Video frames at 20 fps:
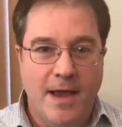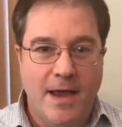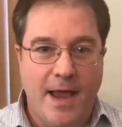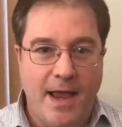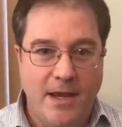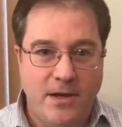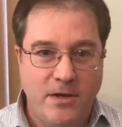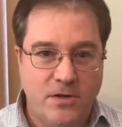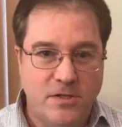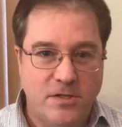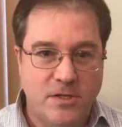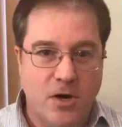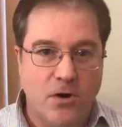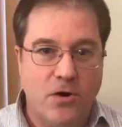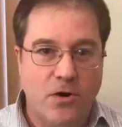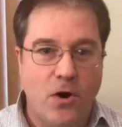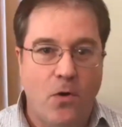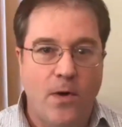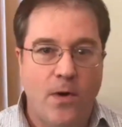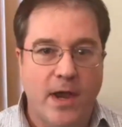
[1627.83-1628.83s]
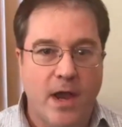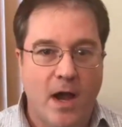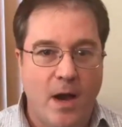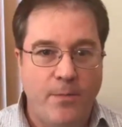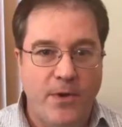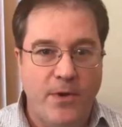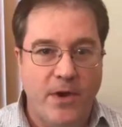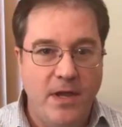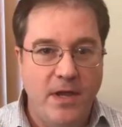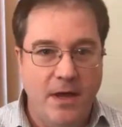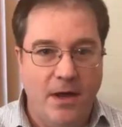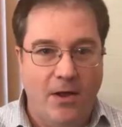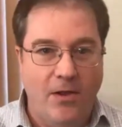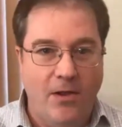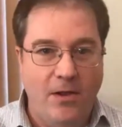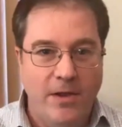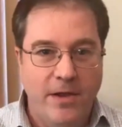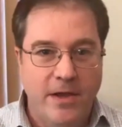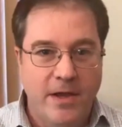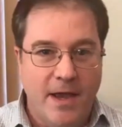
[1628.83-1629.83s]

and you start going up a hill,